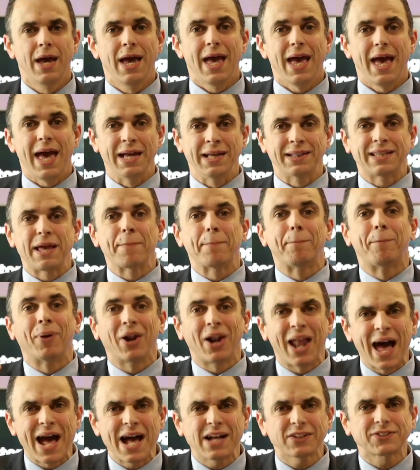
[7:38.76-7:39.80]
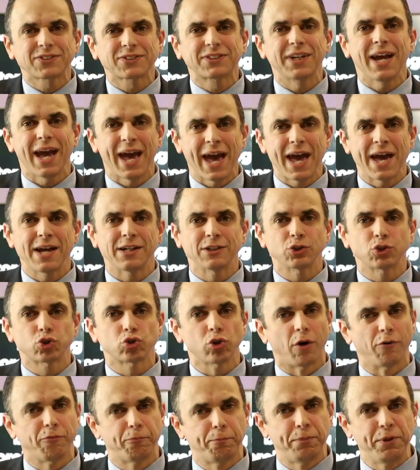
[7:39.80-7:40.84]
And the blessed hands
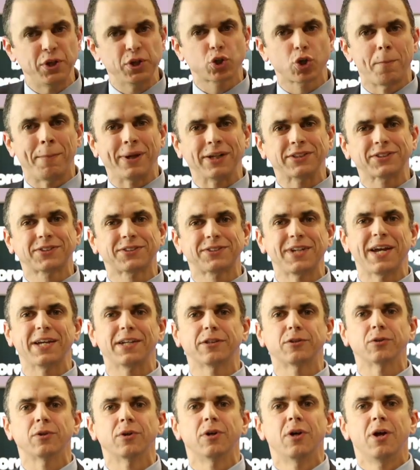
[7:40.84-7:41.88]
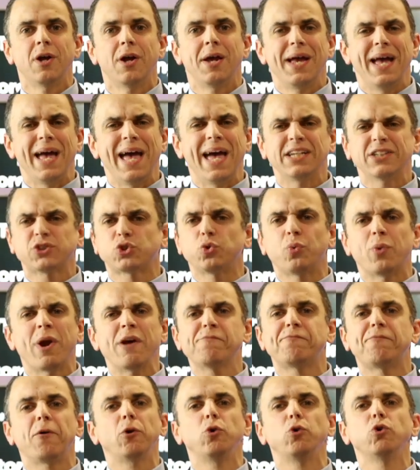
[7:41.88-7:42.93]
of Bishop Macedo has
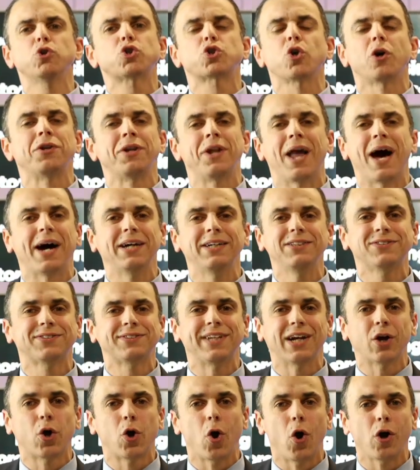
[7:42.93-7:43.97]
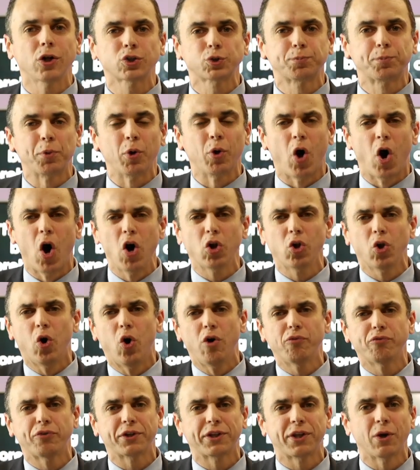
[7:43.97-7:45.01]
revolutionized the gospel all
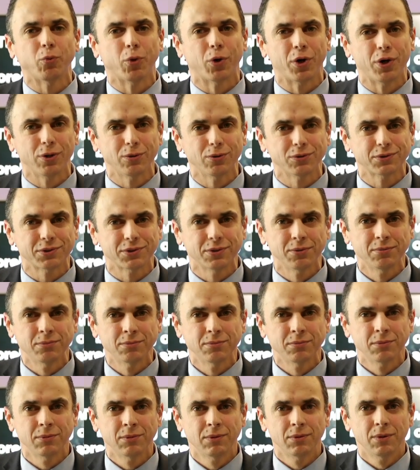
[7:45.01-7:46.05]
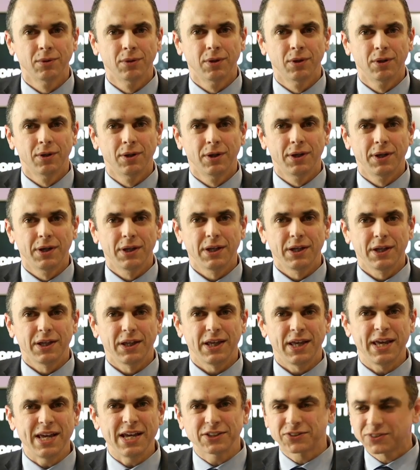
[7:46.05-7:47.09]
over the world.
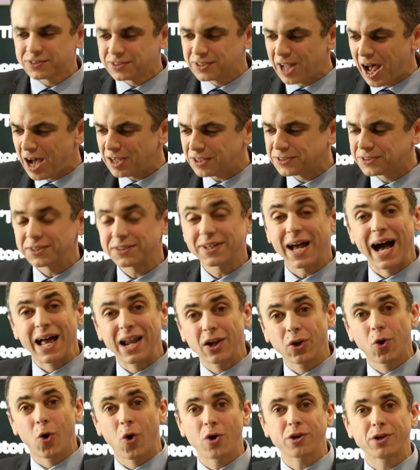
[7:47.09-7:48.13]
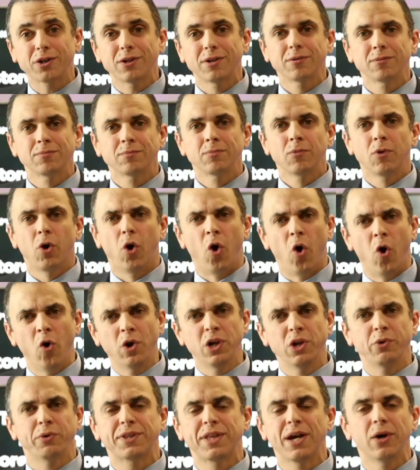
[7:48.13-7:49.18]
He started alone,
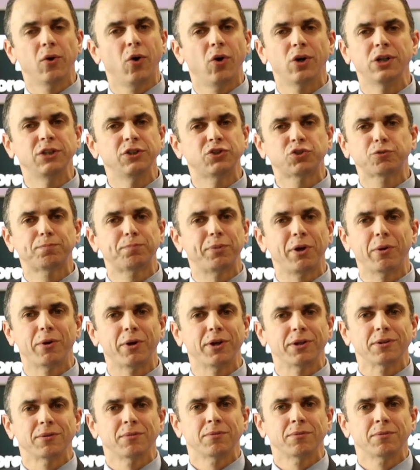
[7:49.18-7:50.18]
only with the Holy Spirit.